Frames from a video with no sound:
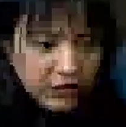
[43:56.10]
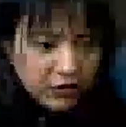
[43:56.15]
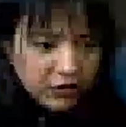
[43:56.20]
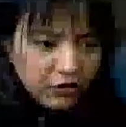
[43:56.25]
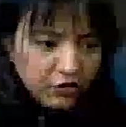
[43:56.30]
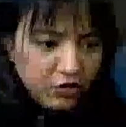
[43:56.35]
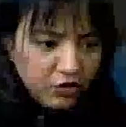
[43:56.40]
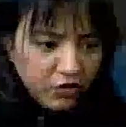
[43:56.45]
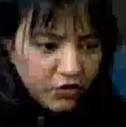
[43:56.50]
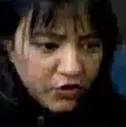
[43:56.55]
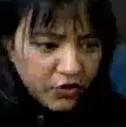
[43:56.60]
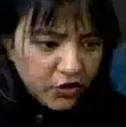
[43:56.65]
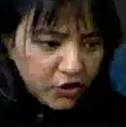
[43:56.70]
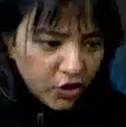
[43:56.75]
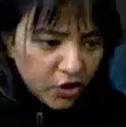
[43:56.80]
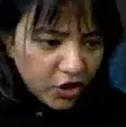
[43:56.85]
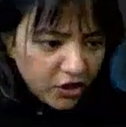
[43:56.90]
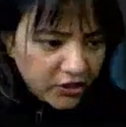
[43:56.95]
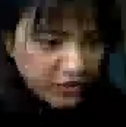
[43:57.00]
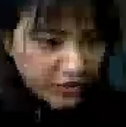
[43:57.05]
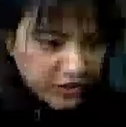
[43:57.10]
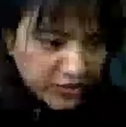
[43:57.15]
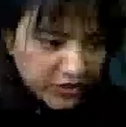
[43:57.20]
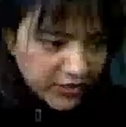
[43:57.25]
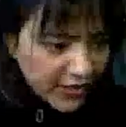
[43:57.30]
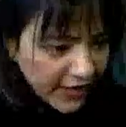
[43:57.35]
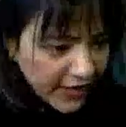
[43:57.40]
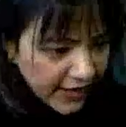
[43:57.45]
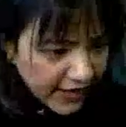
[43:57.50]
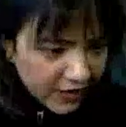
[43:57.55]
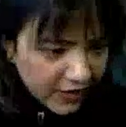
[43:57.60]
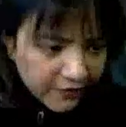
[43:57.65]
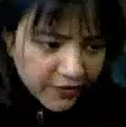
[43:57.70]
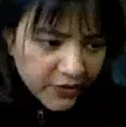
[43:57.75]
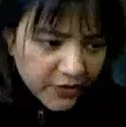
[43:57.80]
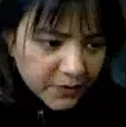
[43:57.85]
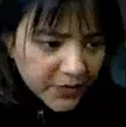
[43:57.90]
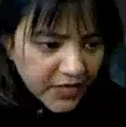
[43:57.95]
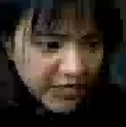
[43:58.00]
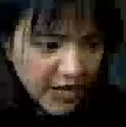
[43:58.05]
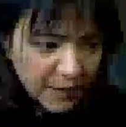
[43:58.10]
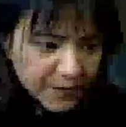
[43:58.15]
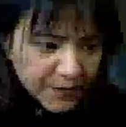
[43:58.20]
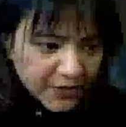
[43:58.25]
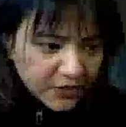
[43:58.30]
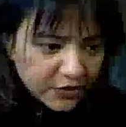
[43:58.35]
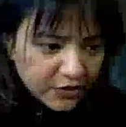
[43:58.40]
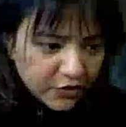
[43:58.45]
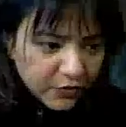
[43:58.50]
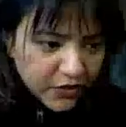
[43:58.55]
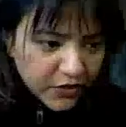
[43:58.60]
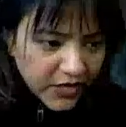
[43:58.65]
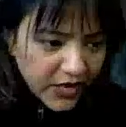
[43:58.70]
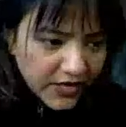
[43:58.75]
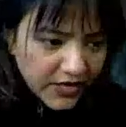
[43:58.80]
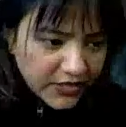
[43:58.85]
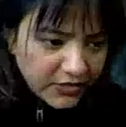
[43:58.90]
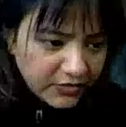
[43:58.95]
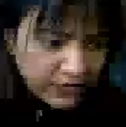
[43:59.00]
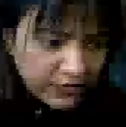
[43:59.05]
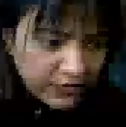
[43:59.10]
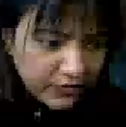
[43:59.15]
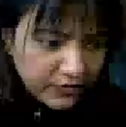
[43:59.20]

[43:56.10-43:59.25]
No, North. N will be capital, you were right.